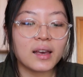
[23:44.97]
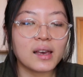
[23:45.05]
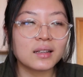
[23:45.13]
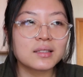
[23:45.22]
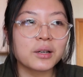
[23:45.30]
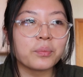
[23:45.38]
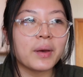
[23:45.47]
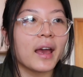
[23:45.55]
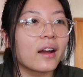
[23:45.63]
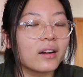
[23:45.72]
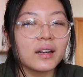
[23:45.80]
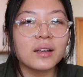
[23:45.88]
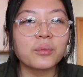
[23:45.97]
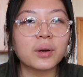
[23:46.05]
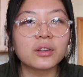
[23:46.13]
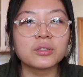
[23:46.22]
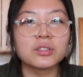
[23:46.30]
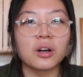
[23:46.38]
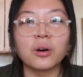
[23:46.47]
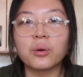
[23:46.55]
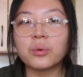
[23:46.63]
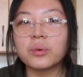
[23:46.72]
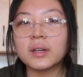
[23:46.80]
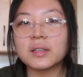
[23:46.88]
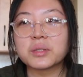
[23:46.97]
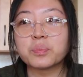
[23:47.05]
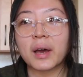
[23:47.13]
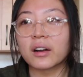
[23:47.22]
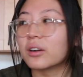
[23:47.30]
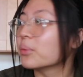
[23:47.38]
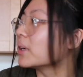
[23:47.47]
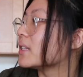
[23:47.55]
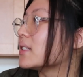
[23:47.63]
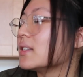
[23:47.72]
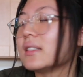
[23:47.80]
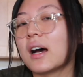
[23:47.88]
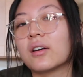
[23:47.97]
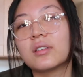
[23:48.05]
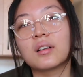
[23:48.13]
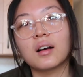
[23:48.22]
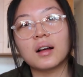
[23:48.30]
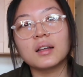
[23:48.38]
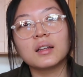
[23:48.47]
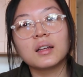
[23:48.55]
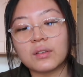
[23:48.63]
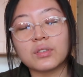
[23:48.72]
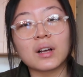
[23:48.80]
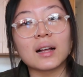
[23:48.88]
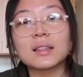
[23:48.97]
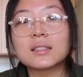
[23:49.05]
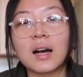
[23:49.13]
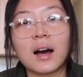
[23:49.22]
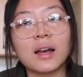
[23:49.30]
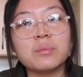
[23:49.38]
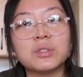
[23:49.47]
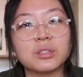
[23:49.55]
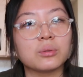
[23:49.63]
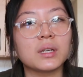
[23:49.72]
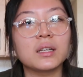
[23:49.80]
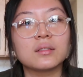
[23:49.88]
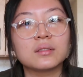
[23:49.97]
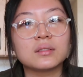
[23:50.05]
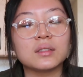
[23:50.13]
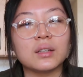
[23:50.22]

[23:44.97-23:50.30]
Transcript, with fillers: and comparing whether dough is better when it sits out or not. If you got the time, do it.